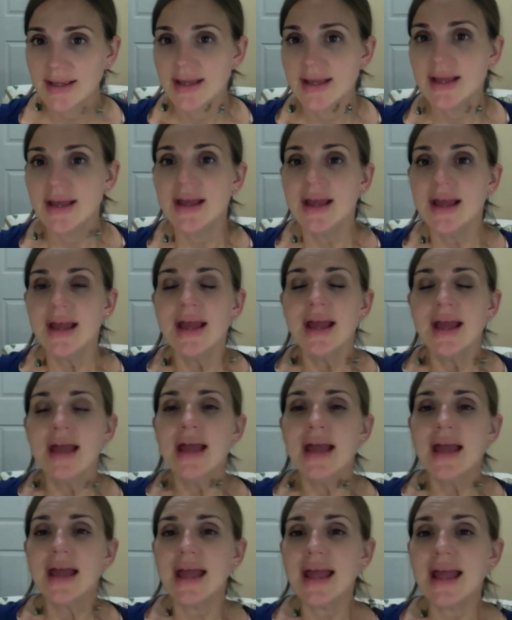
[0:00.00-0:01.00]
And
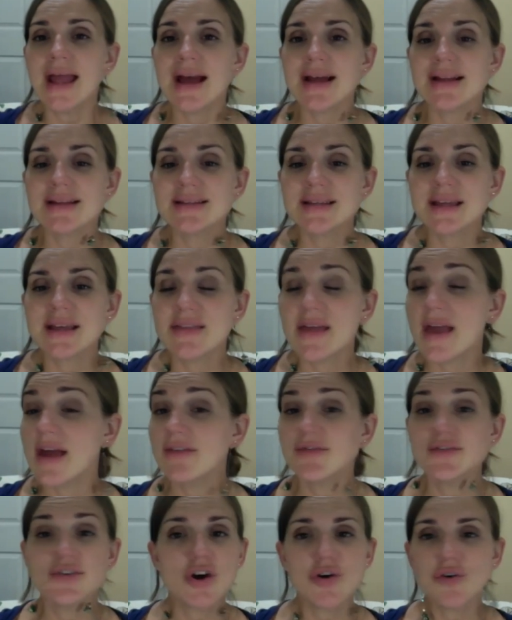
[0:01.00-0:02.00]
they have no good
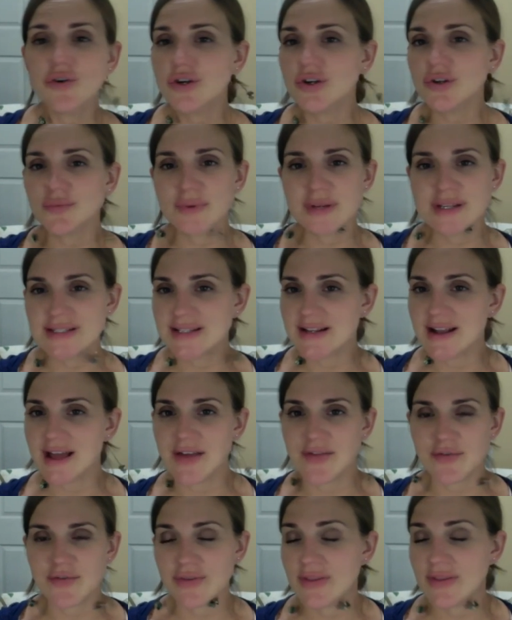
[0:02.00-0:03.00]
reason other than they think they
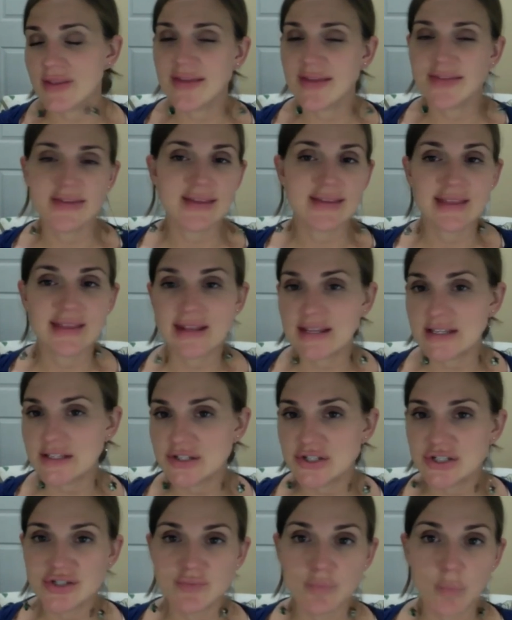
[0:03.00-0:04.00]
need to wait that
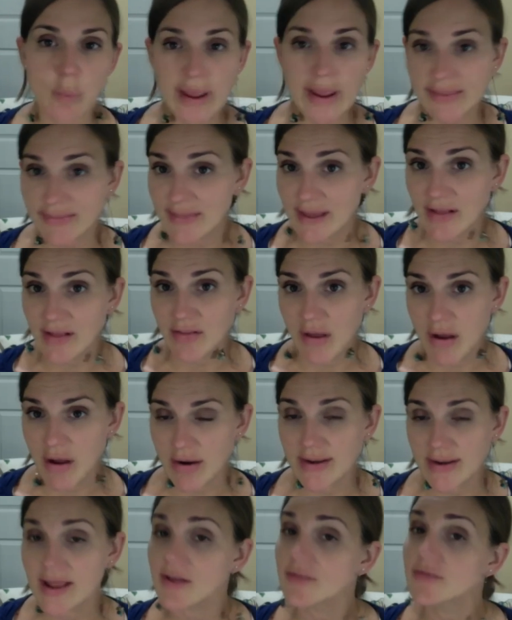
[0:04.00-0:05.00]
long. Now,
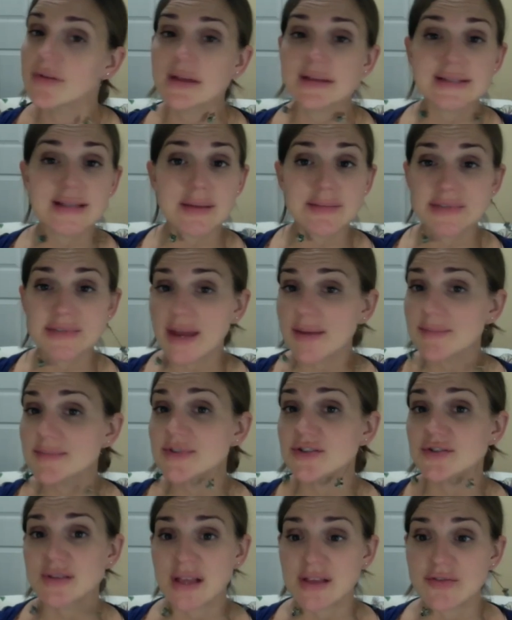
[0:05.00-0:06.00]
sometimes there's other
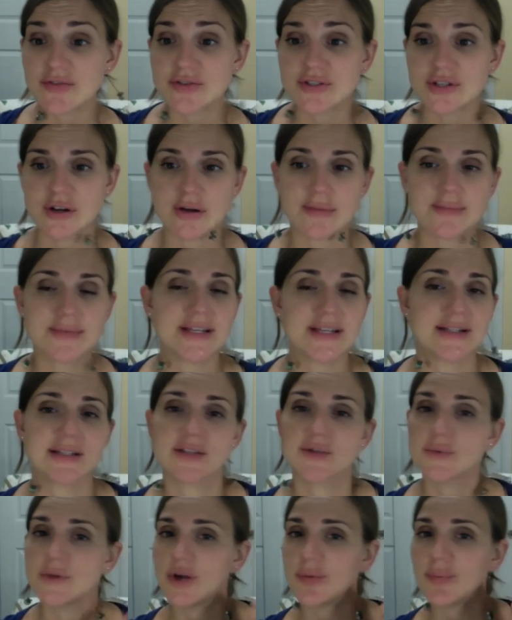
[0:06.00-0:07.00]
circumstances. We know people go on
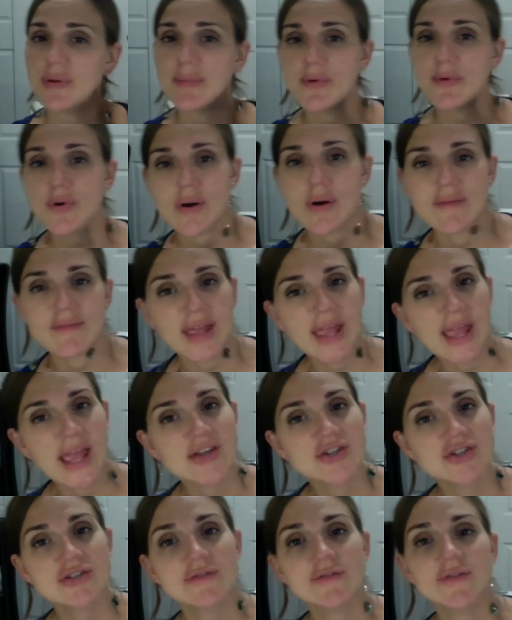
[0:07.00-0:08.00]
vacation for long
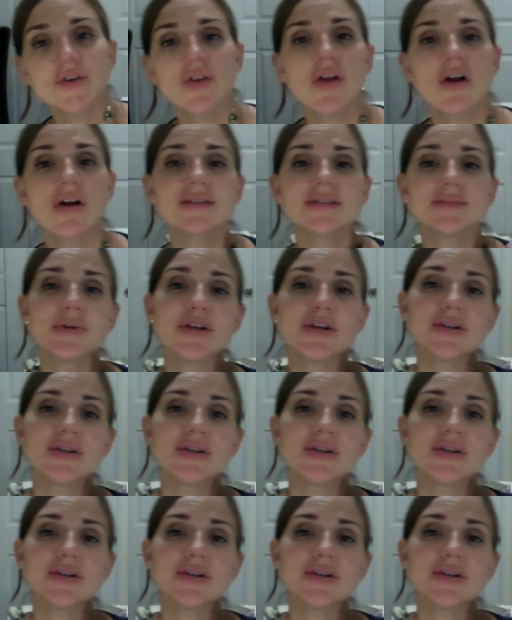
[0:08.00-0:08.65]
periods of time and